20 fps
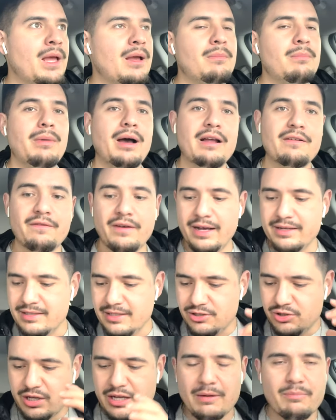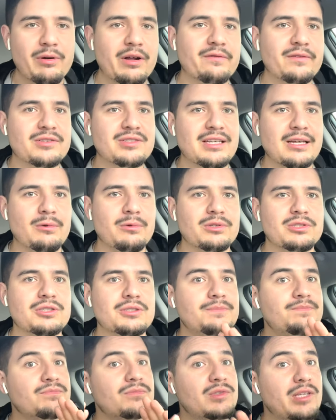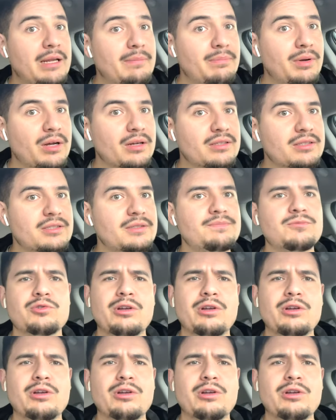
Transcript: My advice is you get a breakfast sandwich, ten bucks.